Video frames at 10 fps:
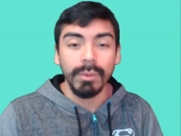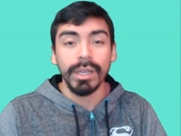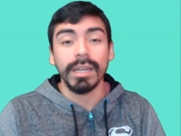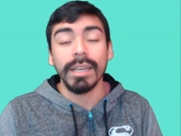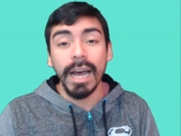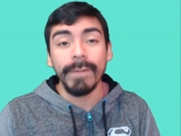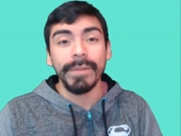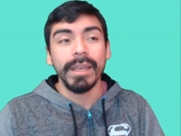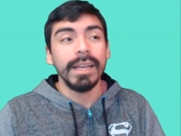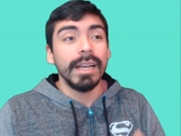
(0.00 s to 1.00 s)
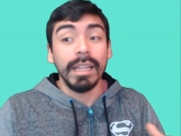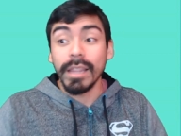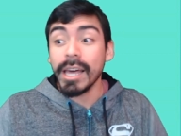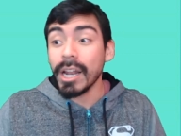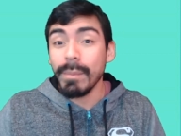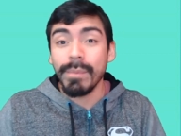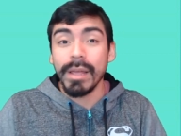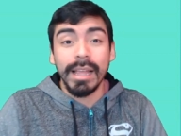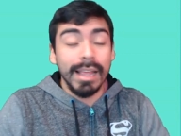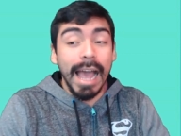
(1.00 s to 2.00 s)
We cannot let up
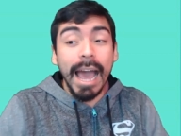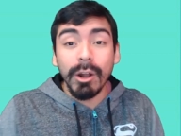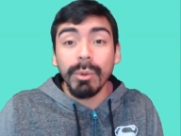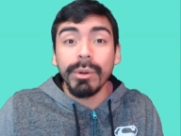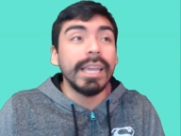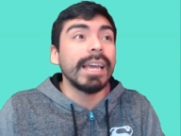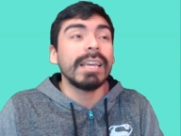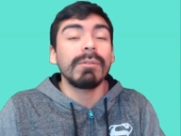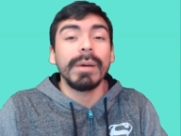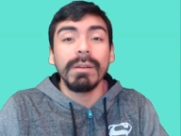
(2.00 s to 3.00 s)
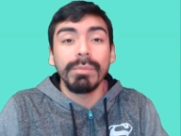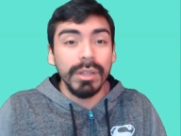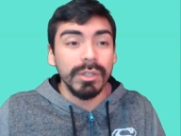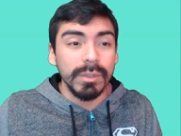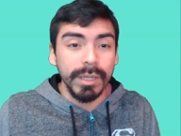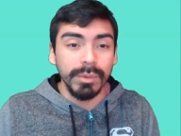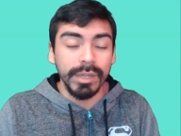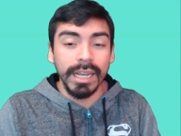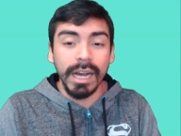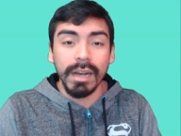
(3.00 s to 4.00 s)
at all. We can't give them any breathing space. We
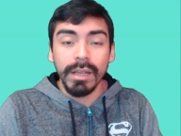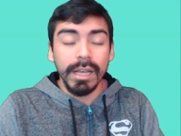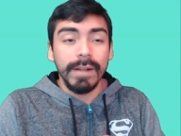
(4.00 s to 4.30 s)
cannot